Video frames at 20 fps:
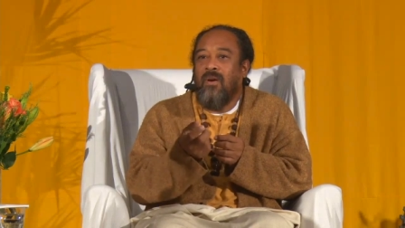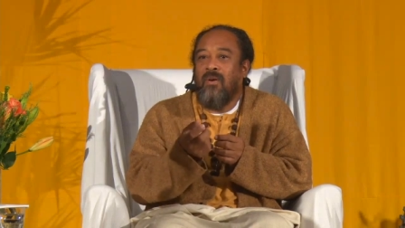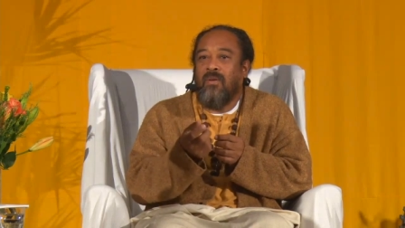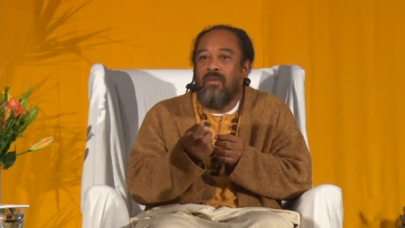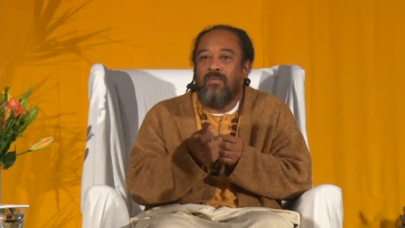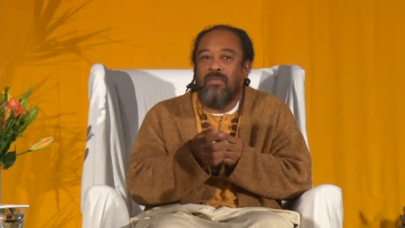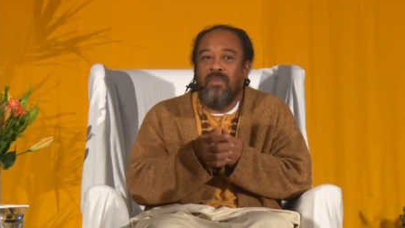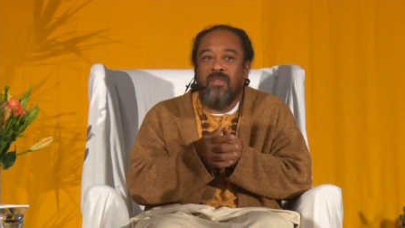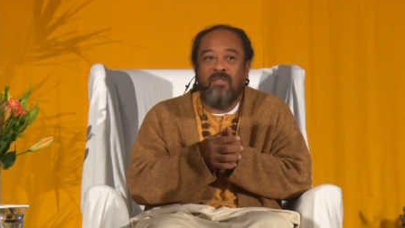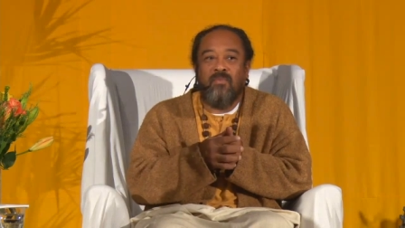
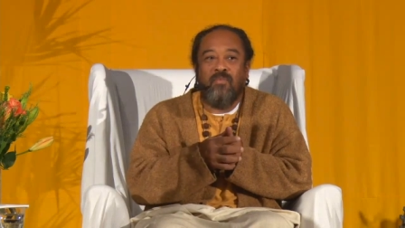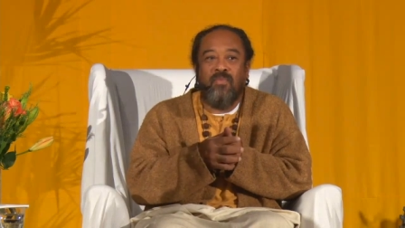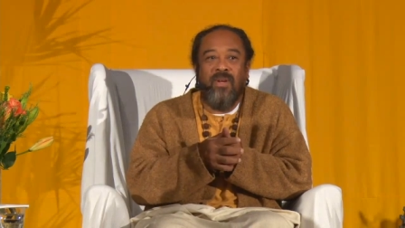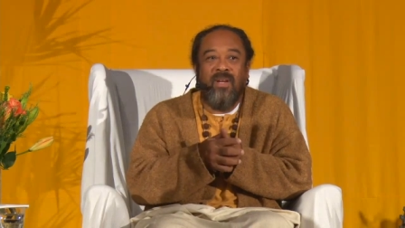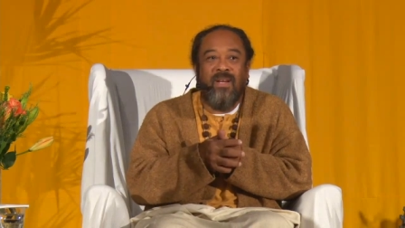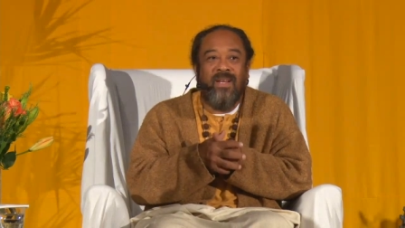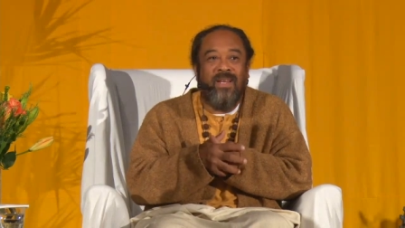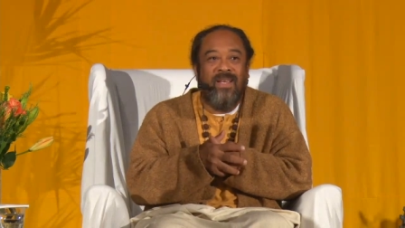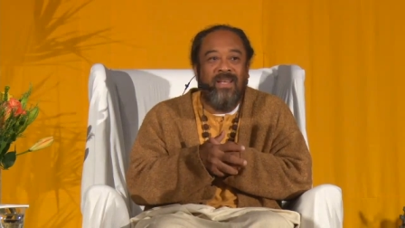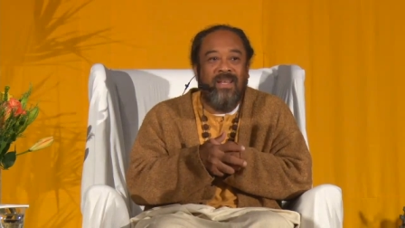of this
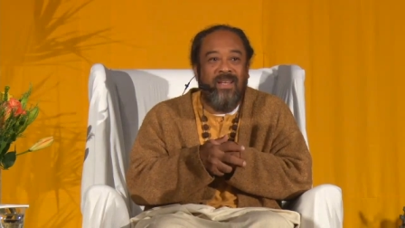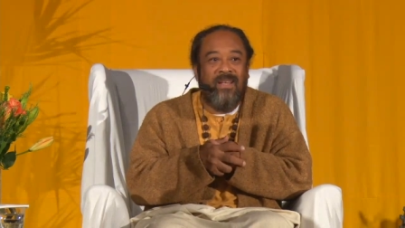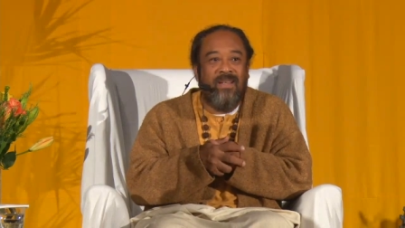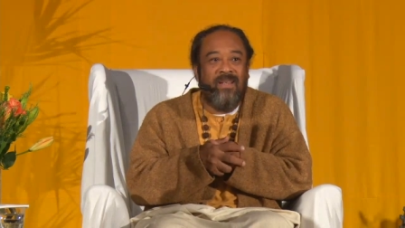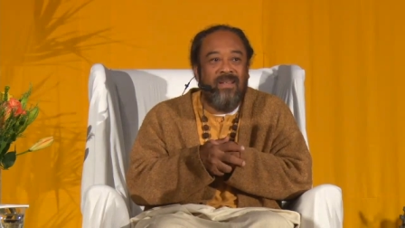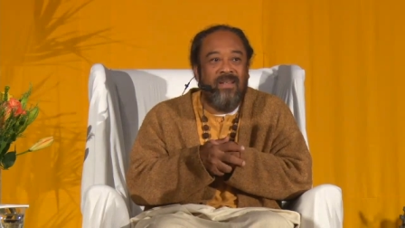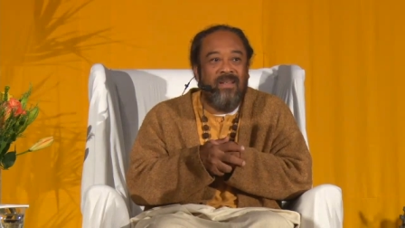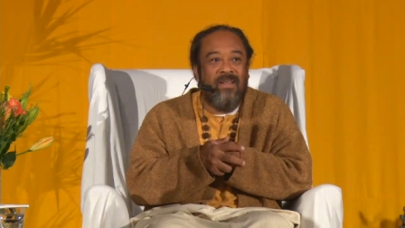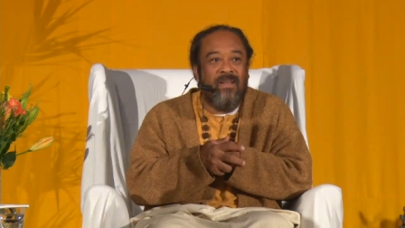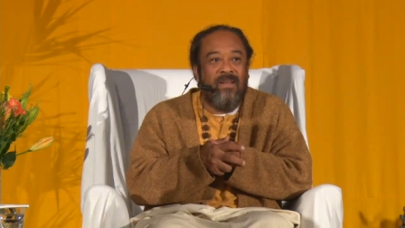spring
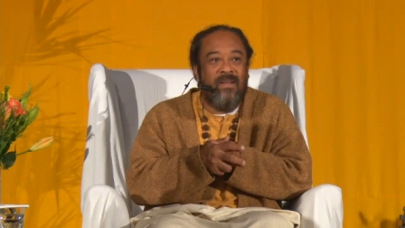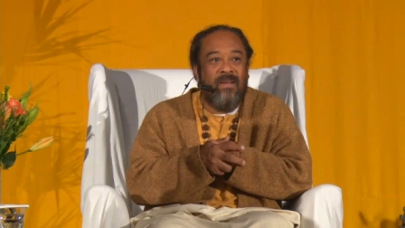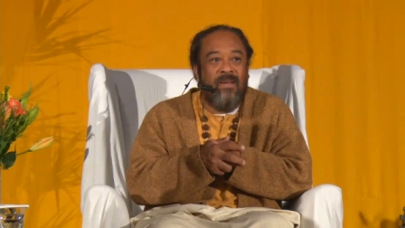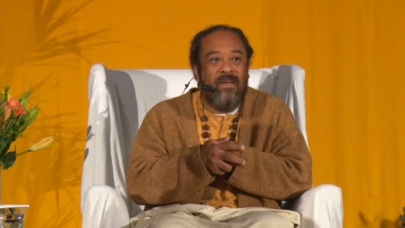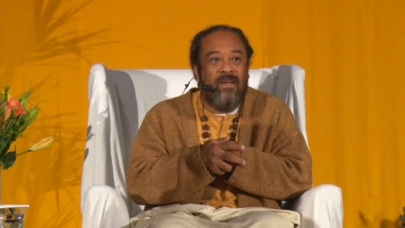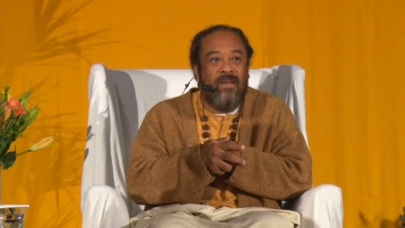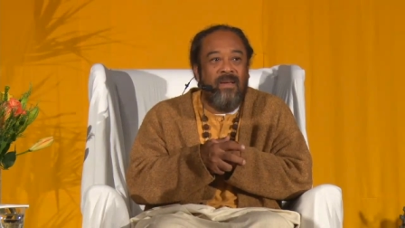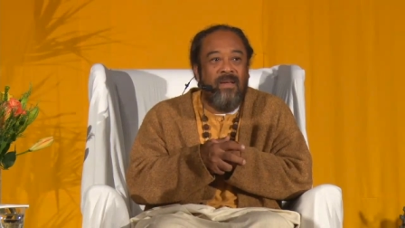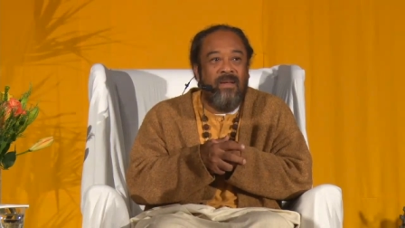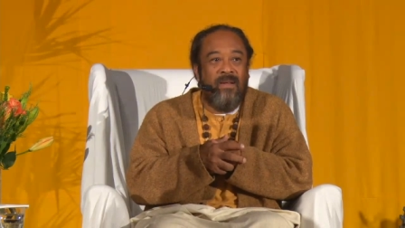cleaning.
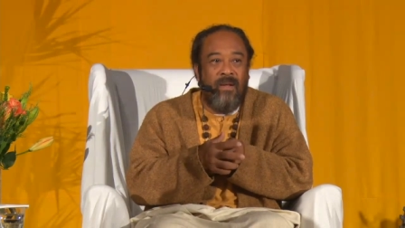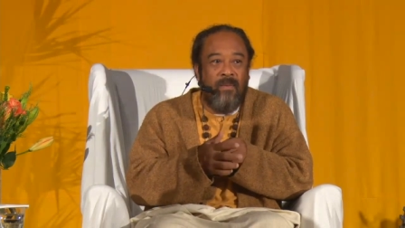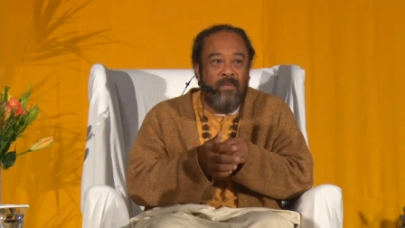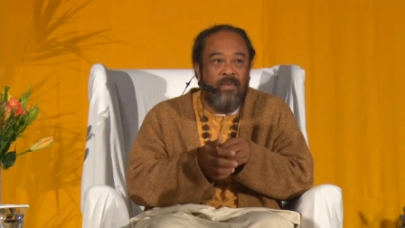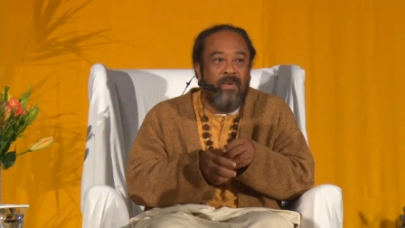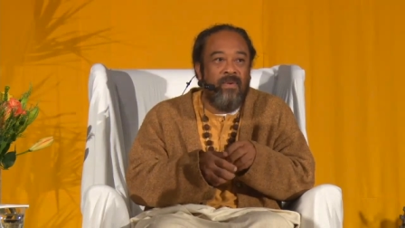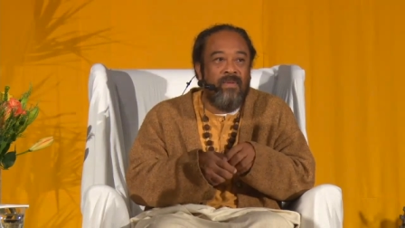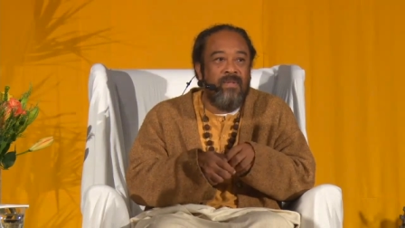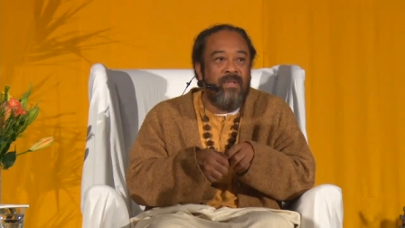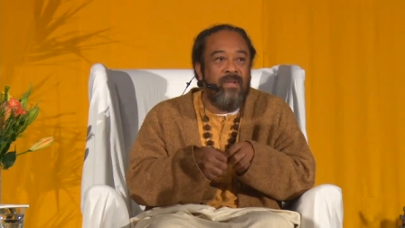It
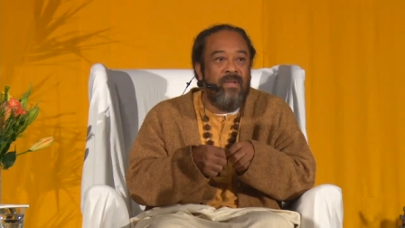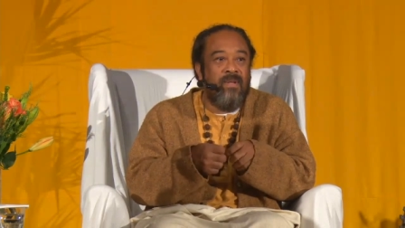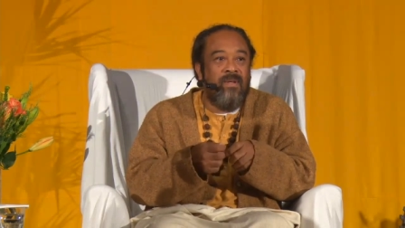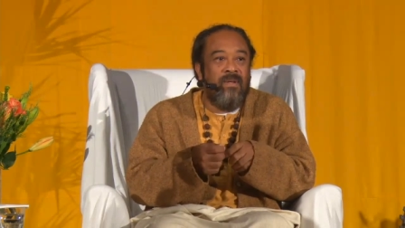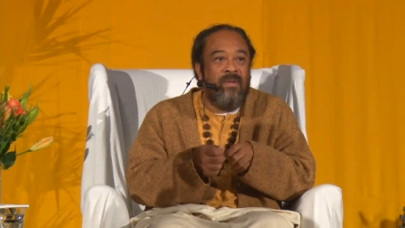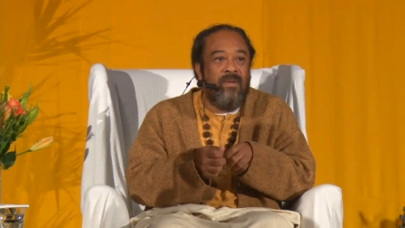happens,